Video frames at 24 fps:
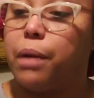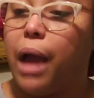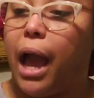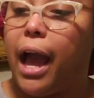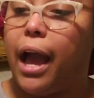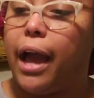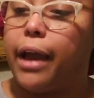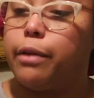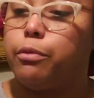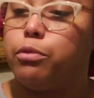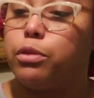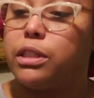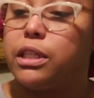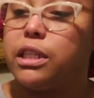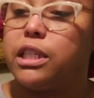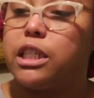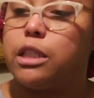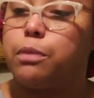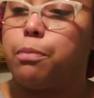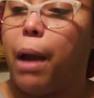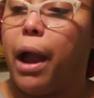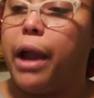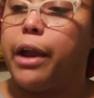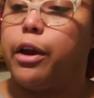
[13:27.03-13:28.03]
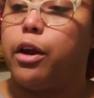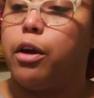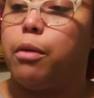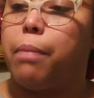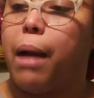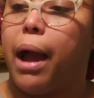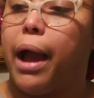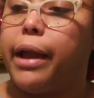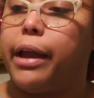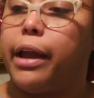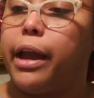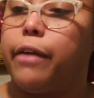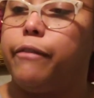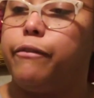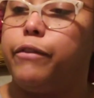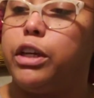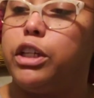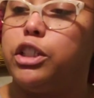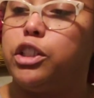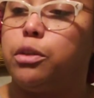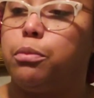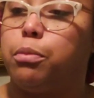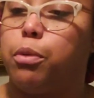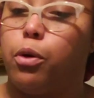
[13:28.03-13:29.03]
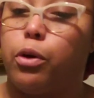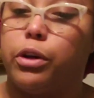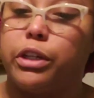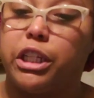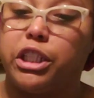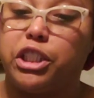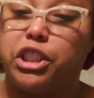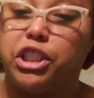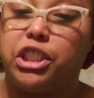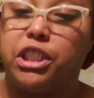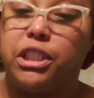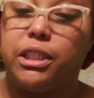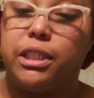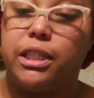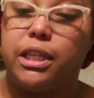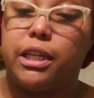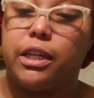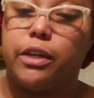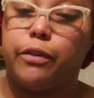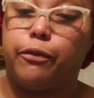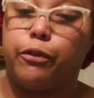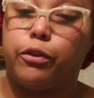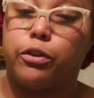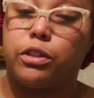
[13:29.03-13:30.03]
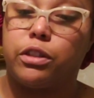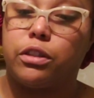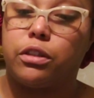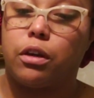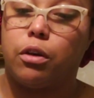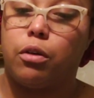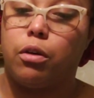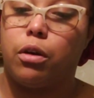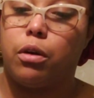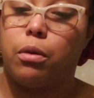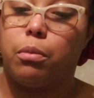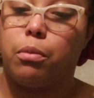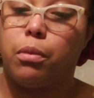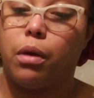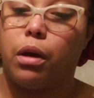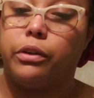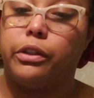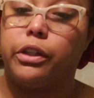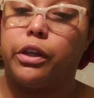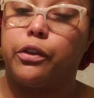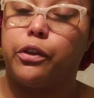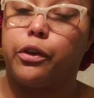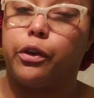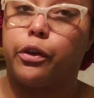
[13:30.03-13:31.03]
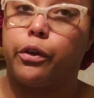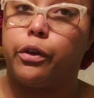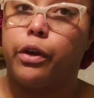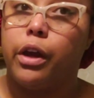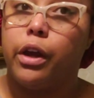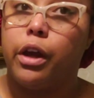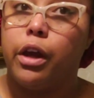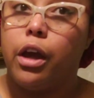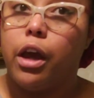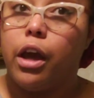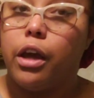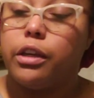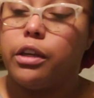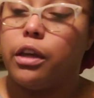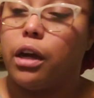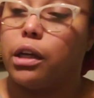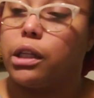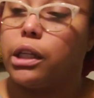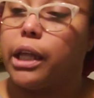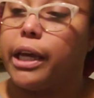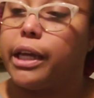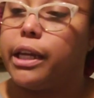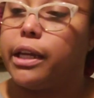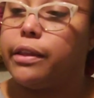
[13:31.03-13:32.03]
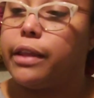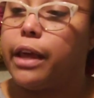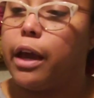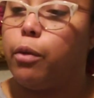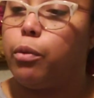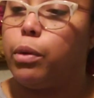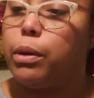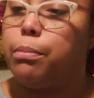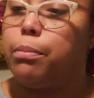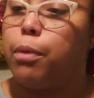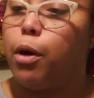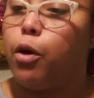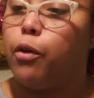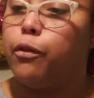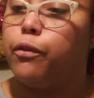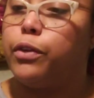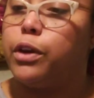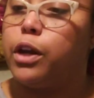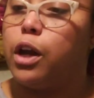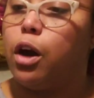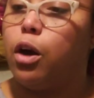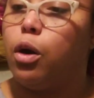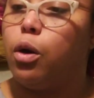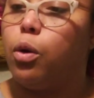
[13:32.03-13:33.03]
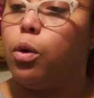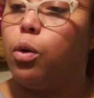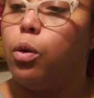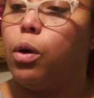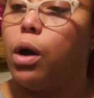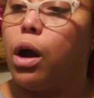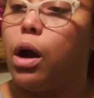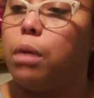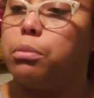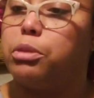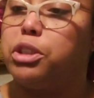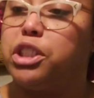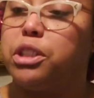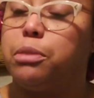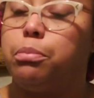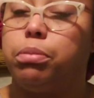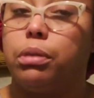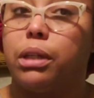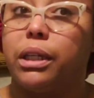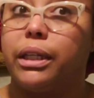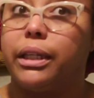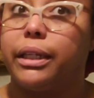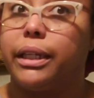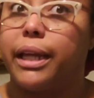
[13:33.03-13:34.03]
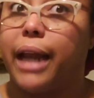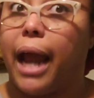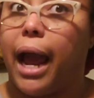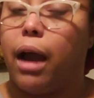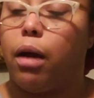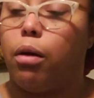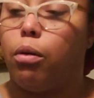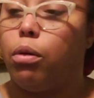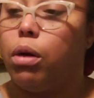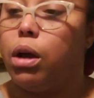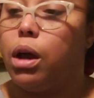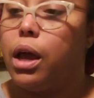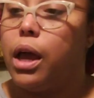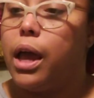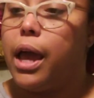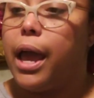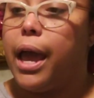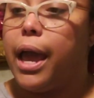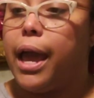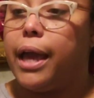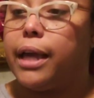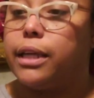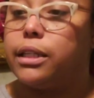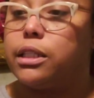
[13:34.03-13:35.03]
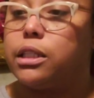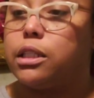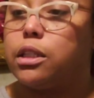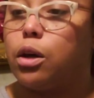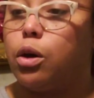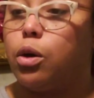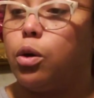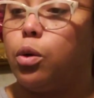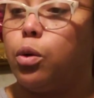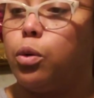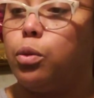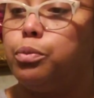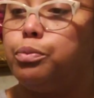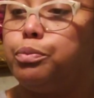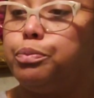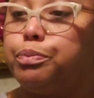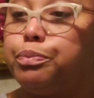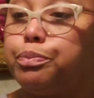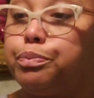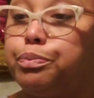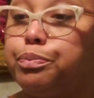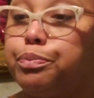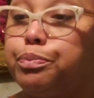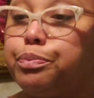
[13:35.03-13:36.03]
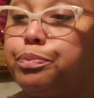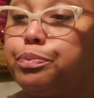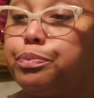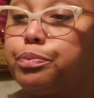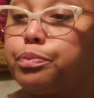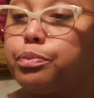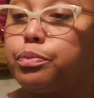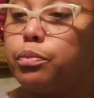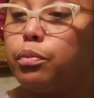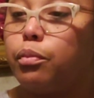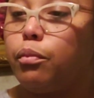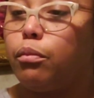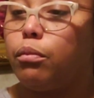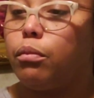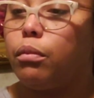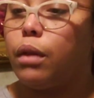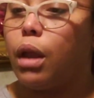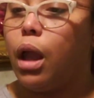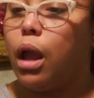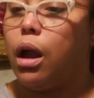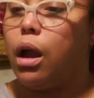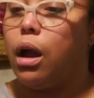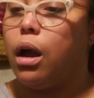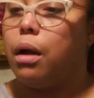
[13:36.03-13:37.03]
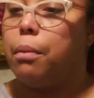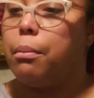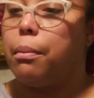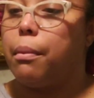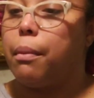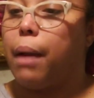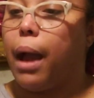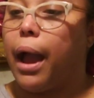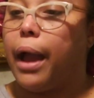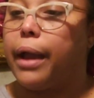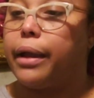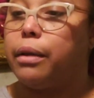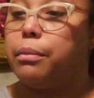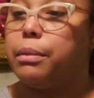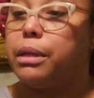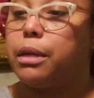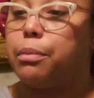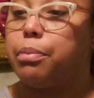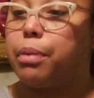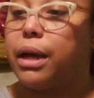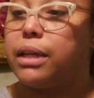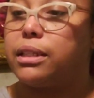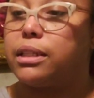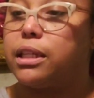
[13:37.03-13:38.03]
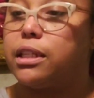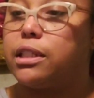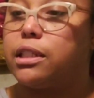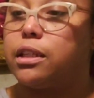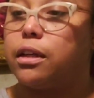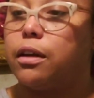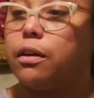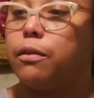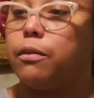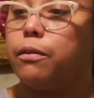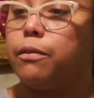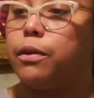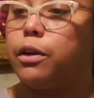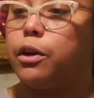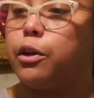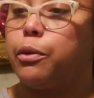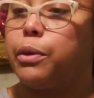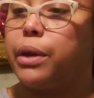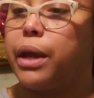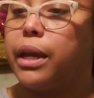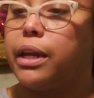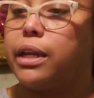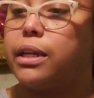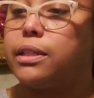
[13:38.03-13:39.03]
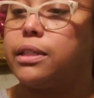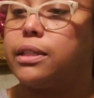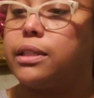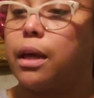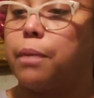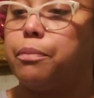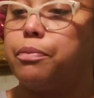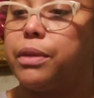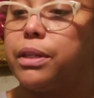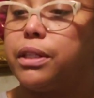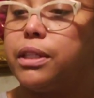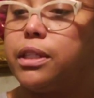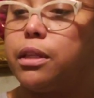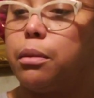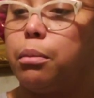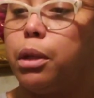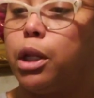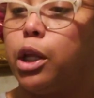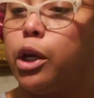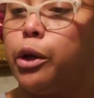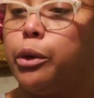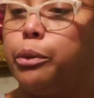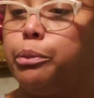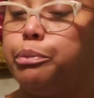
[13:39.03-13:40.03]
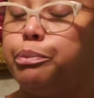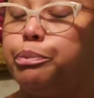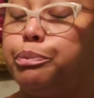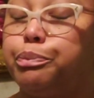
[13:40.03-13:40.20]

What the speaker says: I was inspired by a vision board that she did for another young lady that we both know. She blinged it out. And so I am in the process of creating something similar.